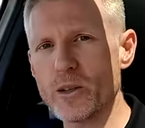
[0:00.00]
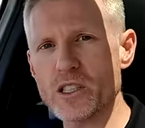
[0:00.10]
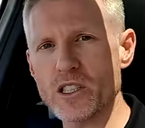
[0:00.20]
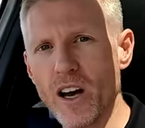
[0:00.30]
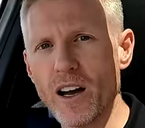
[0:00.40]
are
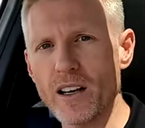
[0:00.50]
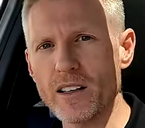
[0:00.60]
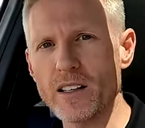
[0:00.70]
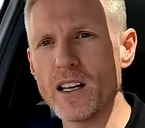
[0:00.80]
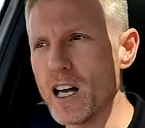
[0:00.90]

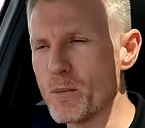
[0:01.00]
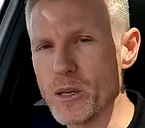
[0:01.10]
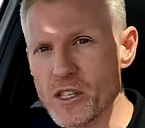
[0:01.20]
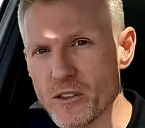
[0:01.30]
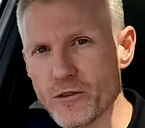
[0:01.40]
entirely
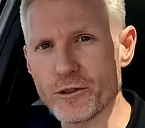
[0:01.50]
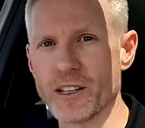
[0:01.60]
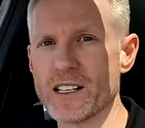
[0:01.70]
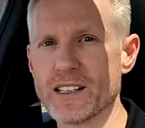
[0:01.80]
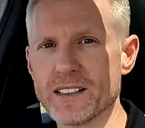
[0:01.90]
emission
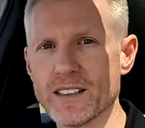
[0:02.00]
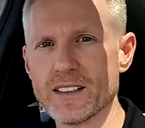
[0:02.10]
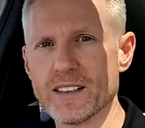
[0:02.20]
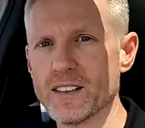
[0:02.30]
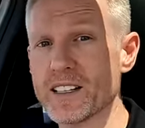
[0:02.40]
free.
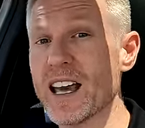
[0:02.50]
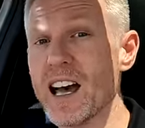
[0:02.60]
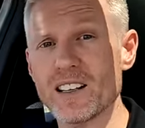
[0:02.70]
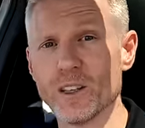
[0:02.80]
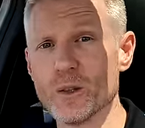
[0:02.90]
You
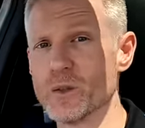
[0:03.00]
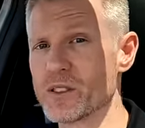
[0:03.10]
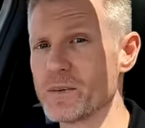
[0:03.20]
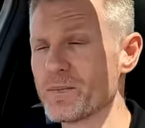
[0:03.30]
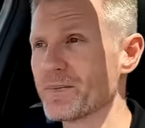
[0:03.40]
can't
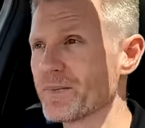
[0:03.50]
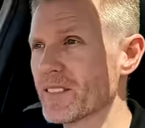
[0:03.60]
lose. The